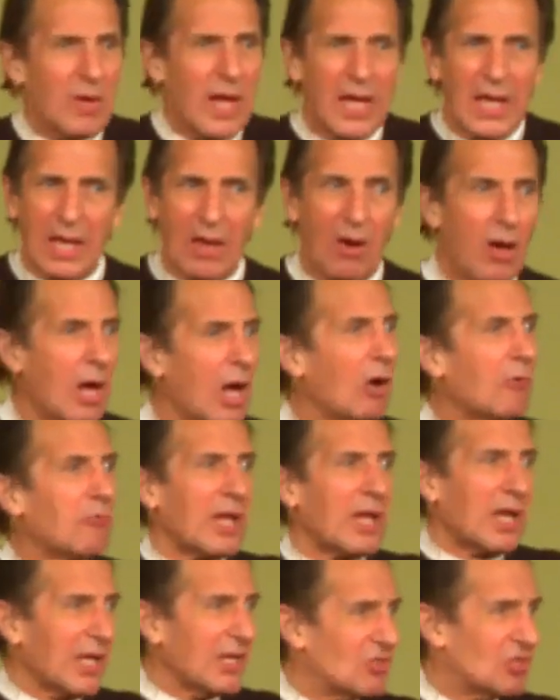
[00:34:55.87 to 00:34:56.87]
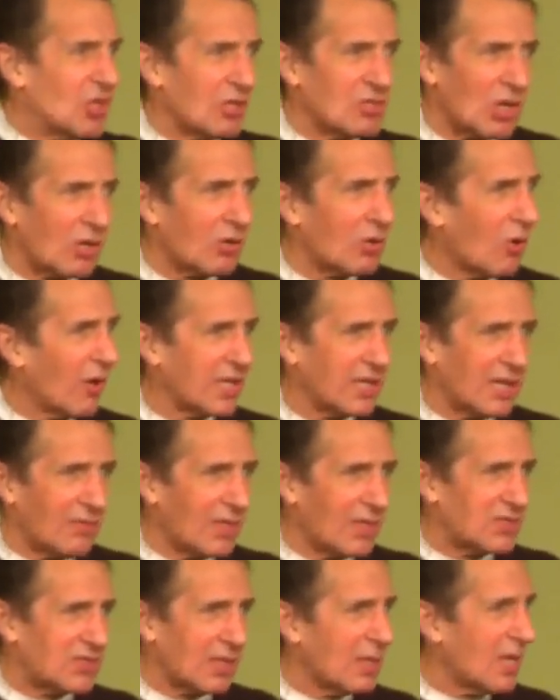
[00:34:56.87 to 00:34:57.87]
hey, all religions are going in
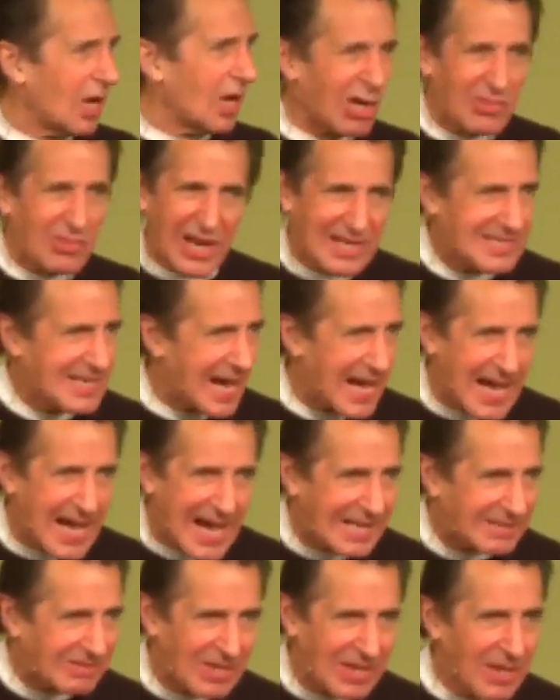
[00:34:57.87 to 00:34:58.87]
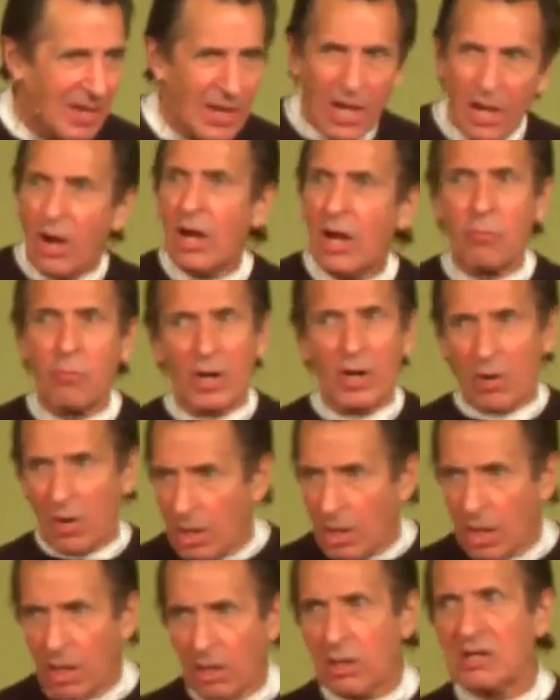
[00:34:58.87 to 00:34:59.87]
this. No, they're not. Uh, we're
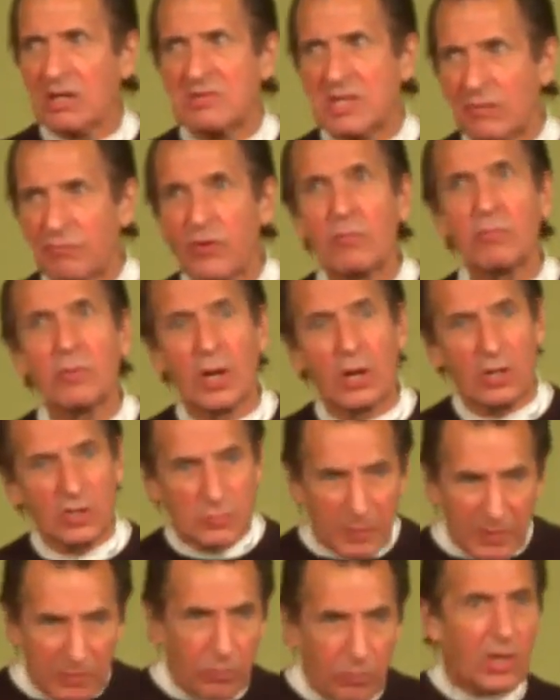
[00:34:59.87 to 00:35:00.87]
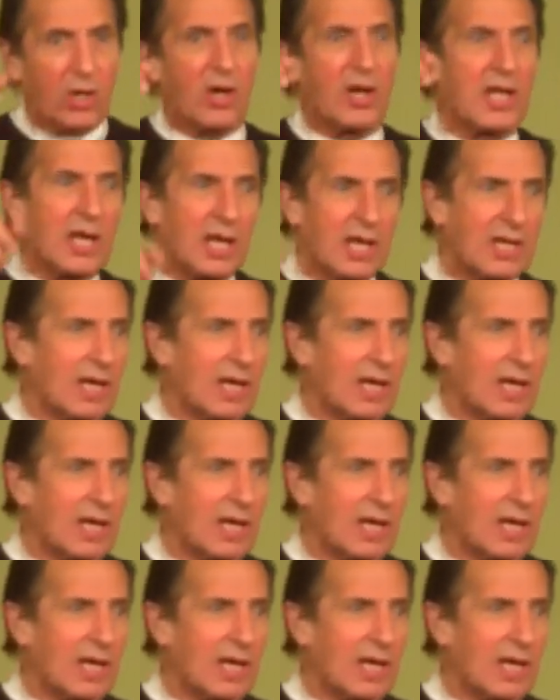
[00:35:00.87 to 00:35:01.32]
all on different roads, but we're going to end